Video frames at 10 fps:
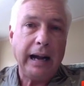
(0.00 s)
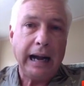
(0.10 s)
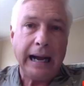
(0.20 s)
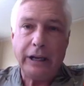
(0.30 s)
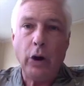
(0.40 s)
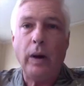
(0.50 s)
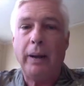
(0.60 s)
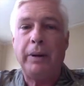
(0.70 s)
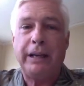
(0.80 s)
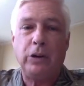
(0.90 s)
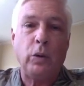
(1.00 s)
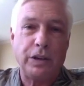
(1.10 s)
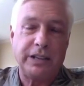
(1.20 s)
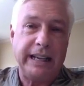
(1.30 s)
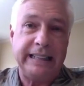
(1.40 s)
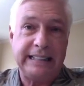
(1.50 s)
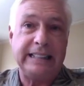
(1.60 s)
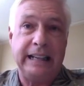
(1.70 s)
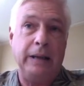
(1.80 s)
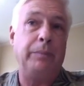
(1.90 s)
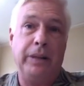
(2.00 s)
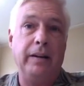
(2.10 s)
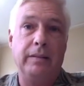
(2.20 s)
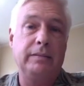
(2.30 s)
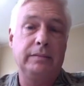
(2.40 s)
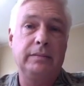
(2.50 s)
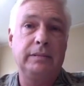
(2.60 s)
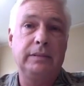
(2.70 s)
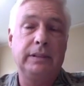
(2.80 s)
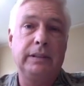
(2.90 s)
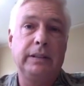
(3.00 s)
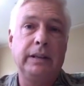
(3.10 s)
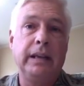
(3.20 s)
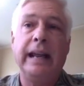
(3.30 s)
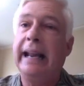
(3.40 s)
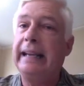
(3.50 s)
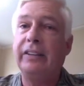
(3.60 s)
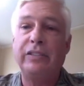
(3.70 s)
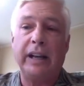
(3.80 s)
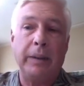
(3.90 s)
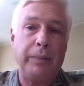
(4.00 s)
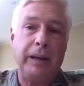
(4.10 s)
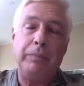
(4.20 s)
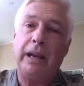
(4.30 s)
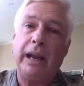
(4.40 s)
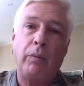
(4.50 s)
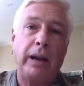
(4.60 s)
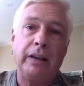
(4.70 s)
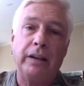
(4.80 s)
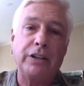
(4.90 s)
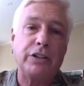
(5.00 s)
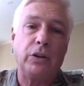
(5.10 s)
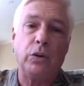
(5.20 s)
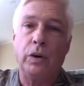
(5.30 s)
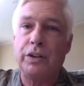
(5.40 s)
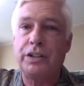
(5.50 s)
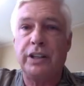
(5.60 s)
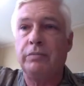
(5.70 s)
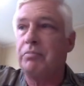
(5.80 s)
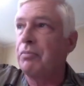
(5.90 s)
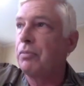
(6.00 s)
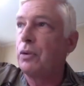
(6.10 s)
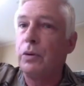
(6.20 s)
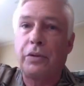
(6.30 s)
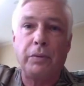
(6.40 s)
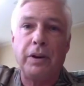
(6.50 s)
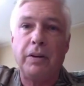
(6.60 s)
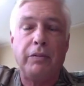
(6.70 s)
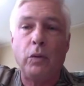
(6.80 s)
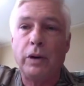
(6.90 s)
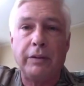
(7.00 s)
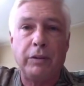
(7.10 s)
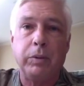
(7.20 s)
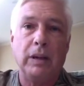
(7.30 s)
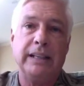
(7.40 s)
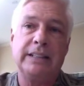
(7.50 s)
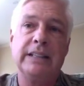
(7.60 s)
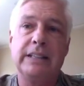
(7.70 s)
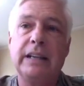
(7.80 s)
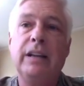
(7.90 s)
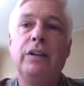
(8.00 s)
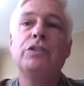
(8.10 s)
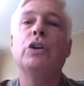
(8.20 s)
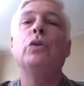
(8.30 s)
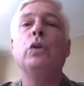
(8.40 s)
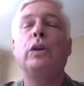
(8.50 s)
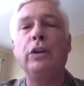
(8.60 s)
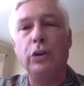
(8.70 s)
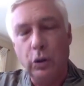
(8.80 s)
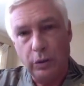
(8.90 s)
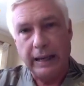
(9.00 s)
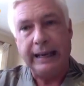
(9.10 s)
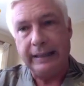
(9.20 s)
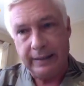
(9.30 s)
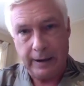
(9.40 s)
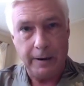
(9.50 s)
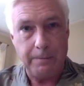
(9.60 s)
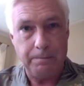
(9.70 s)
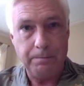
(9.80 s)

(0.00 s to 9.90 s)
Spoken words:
I know how many courts they can set up there. And they can set up NBA regulation courts in 2 or 3 or 4 different places. So you can do that there.